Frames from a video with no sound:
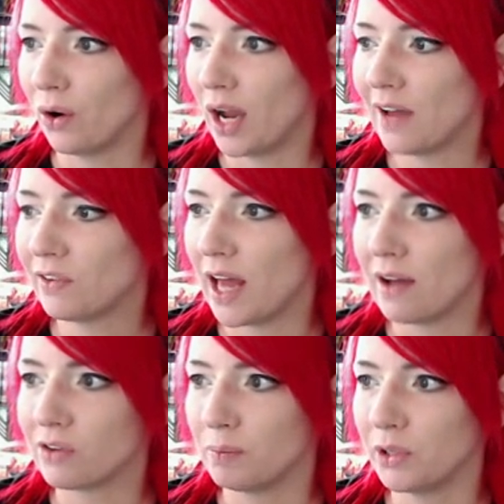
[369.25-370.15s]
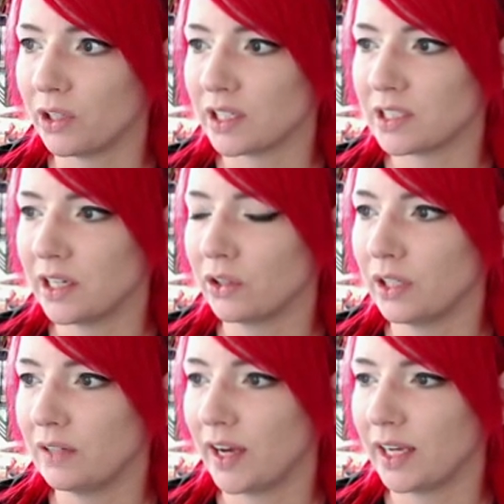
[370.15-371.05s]
I haven't ever built a single
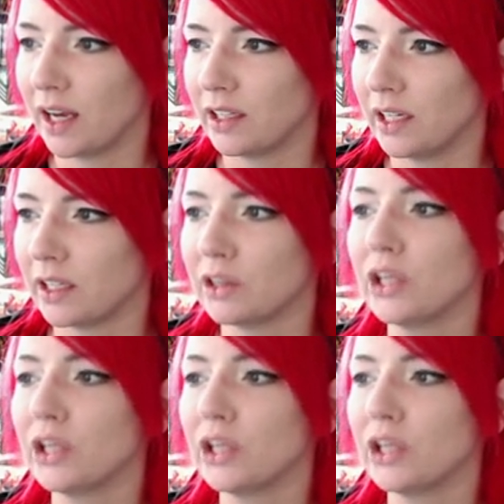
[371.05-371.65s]
Evangelion kit.